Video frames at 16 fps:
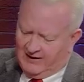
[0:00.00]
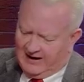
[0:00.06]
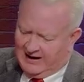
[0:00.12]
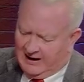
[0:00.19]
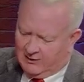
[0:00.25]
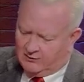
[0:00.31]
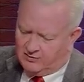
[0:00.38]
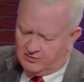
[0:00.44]

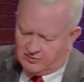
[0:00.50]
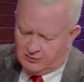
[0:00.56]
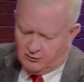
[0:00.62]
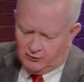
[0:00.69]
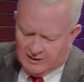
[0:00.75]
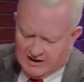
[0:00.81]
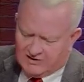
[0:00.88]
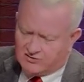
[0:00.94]
House to
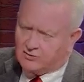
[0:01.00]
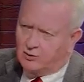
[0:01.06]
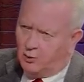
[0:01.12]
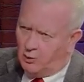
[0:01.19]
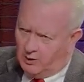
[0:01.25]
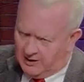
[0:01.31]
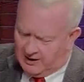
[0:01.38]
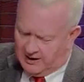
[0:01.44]
reach
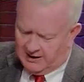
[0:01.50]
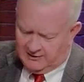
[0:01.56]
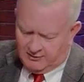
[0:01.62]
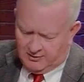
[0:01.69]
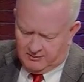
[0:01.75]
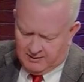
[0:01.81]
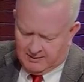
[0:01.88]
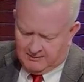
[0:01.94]

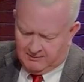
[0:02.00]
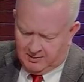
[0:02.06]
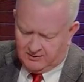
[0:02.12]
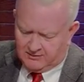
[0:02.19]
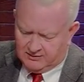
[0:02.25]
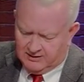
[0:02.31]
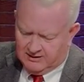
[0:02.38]
100 members,